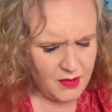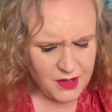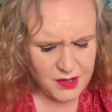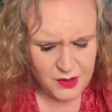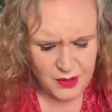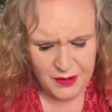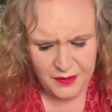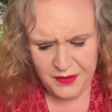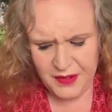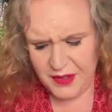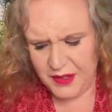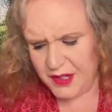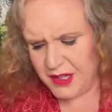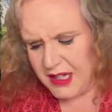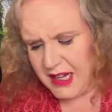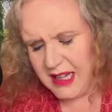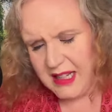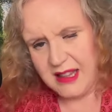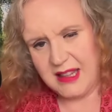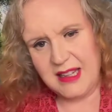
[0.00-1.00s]
So it feels
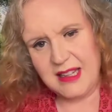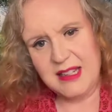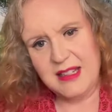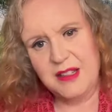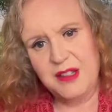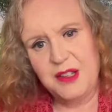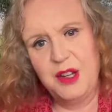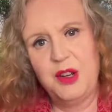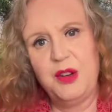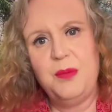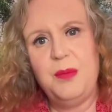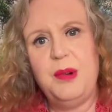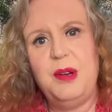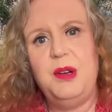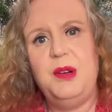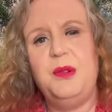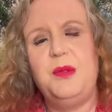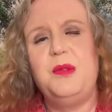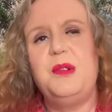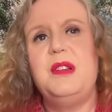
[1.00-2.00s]
like this new
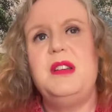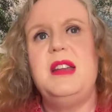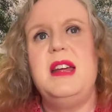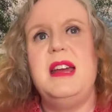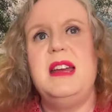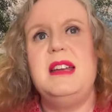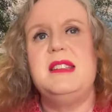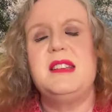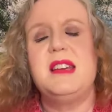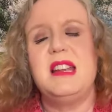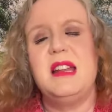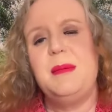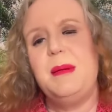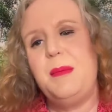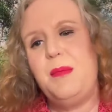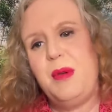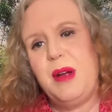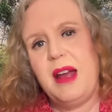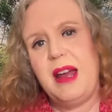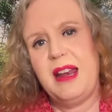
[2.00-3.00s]
moon is going to be
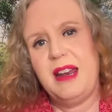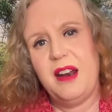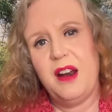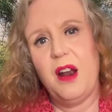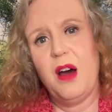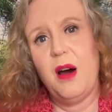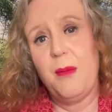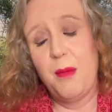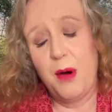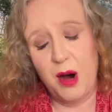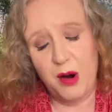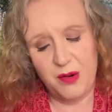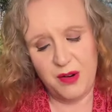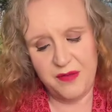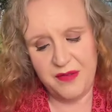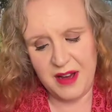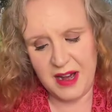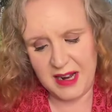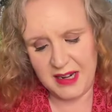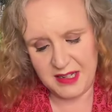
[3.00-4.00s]
bringing a lot more
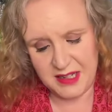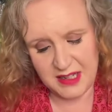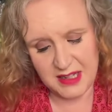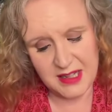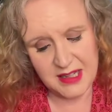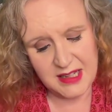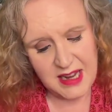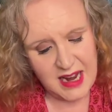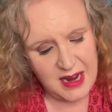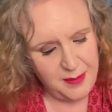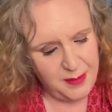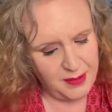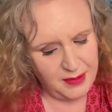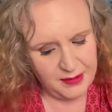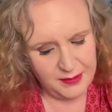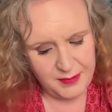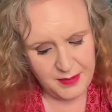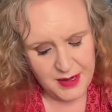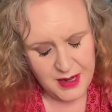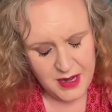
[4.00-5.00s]
of that to the
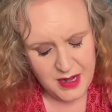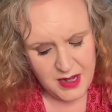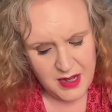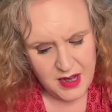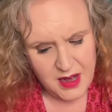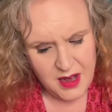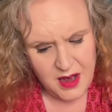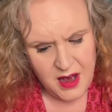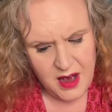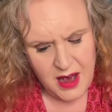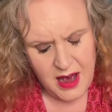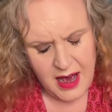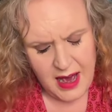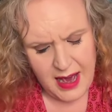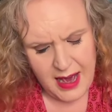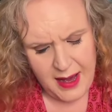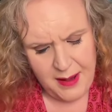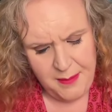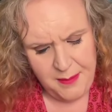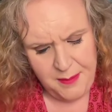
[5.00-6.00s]
table.
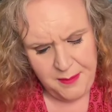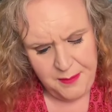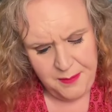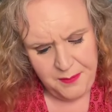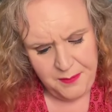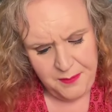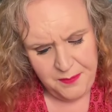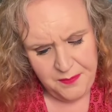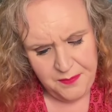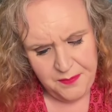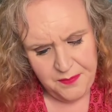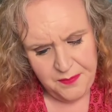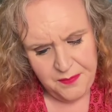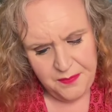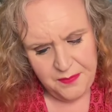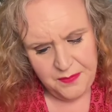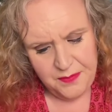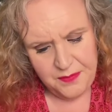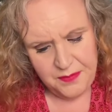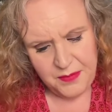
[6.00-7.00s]
What
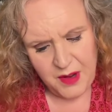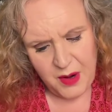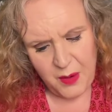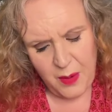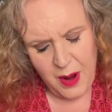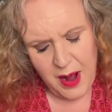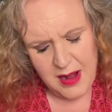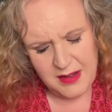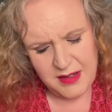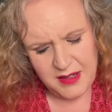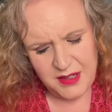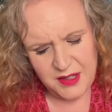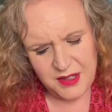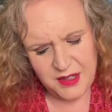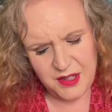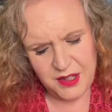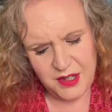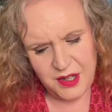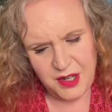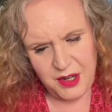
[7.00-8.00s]
else does
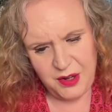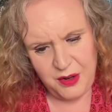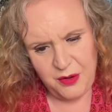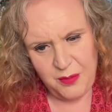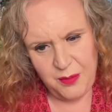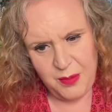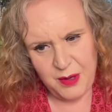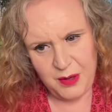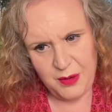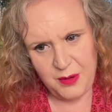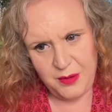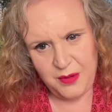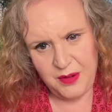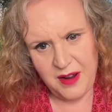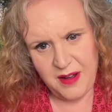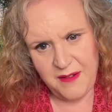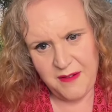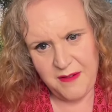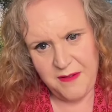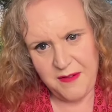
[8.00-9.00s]
the new
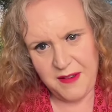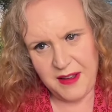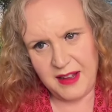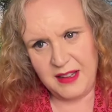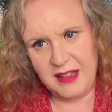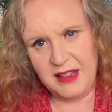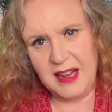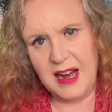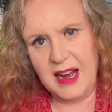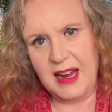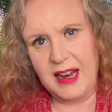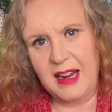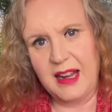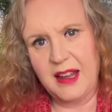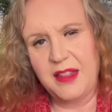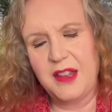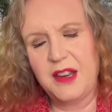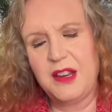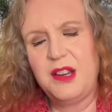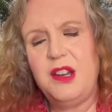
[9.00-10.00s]
moon feel
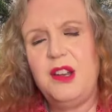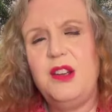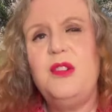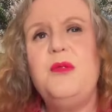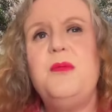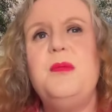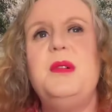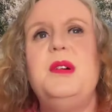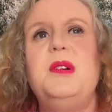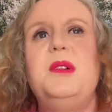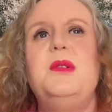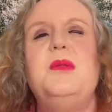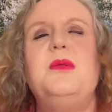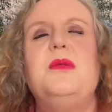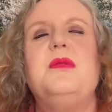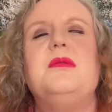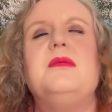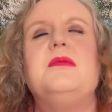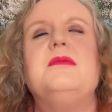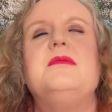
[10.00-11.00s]
like? The new
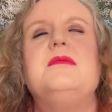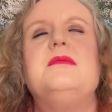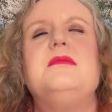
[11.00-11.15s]
moon.